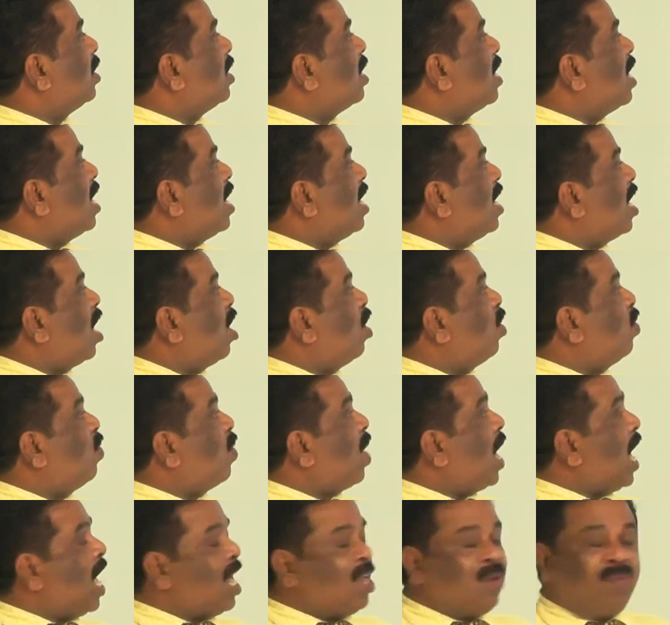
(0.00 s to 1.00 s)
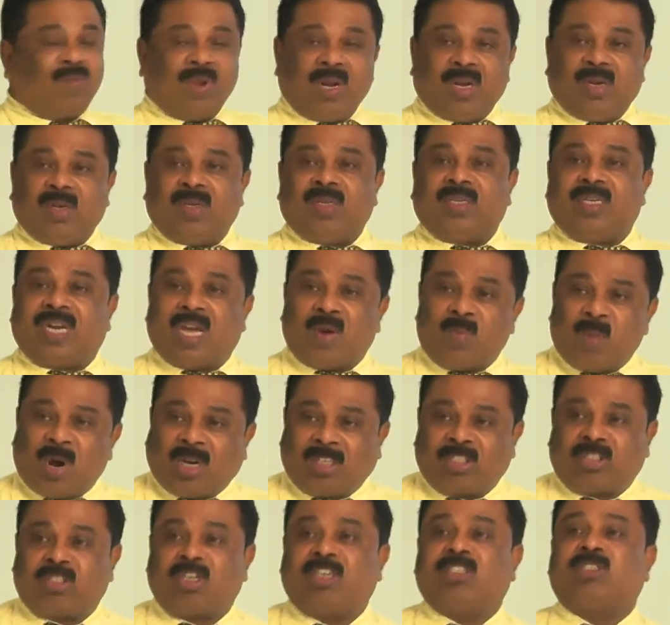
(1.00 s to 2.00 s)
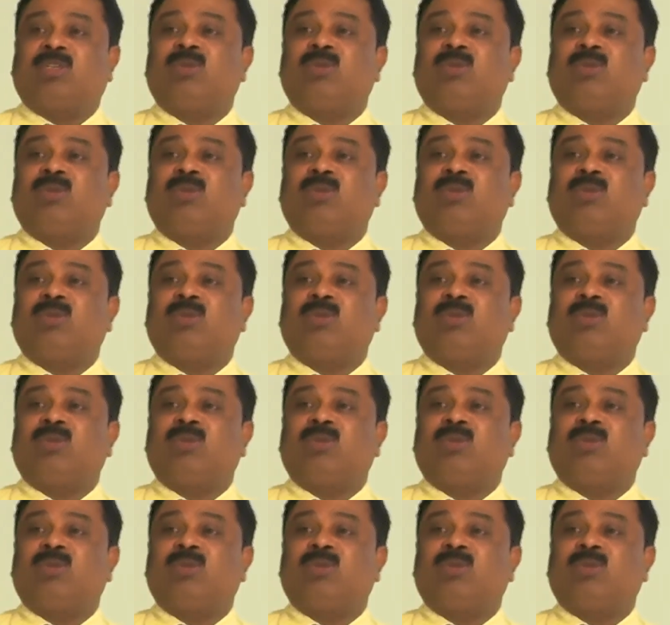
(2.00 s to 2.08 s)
Now I will demonstrate